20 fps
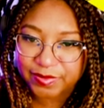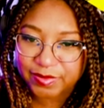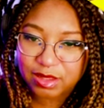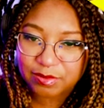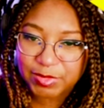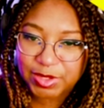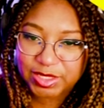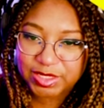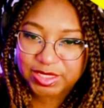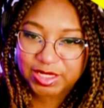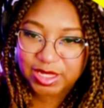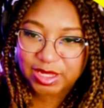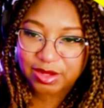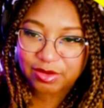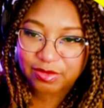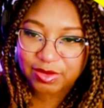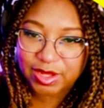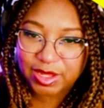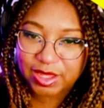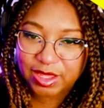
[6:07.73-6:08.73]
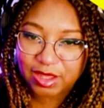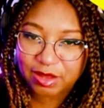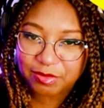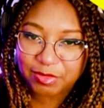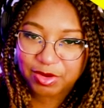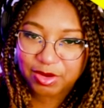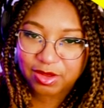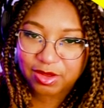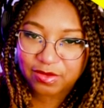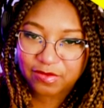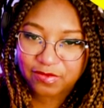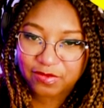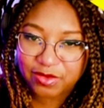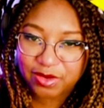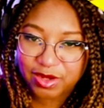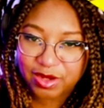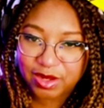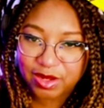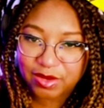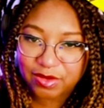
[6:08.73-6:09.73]
I might take quake hammer off
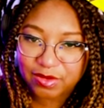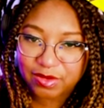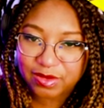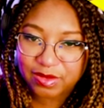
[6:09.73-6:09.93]
for now,